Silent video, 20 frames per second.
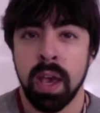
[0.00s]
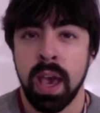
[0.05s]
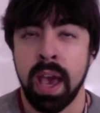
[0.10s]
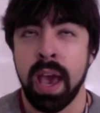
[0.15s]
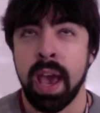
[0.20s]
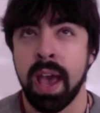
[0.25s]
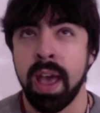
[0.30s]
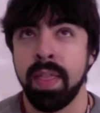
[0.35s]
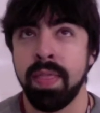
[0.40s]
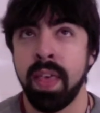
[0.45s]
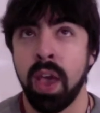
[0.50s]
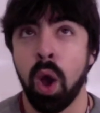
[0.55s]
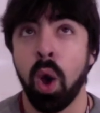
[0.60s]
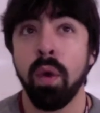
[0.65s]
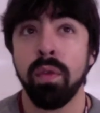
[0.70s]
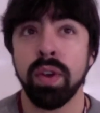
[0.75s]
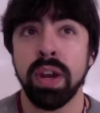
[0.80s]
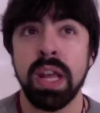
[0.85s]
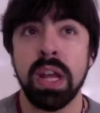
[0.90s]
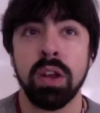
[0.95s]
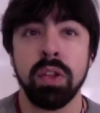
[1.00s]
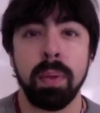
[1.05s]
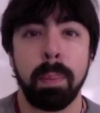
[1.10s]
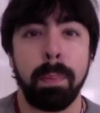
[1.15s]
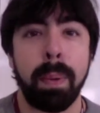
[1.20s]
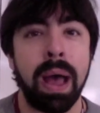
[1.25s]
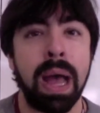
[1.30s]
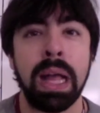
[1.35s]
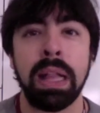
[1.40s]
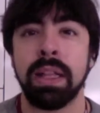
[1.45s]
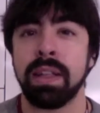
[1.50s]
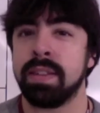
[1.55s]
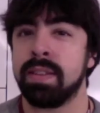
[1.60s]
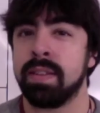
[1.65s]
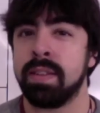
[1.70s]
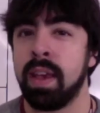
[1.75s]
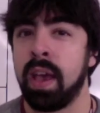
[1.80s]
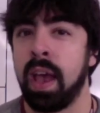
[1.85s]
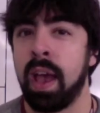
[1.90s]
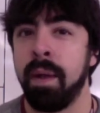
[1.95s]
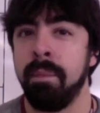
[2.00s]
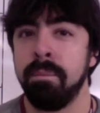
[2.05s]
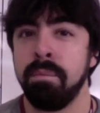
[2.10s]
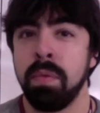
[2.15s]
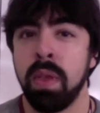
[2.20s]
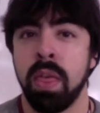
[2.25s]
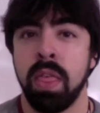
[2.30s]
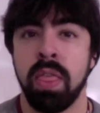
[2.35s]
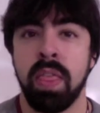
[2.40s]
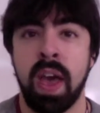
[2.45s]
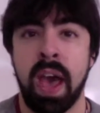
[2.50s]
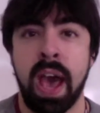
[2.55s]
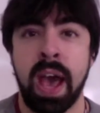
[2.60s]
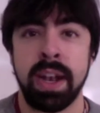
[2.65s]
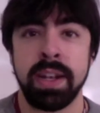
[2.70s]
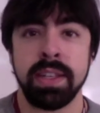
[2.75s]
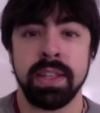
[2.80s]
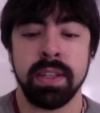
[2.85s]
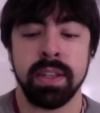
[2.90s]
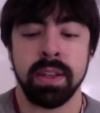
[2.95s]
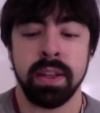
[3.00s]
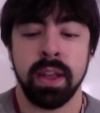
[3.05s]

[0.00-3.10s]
And they overhear the pilot say that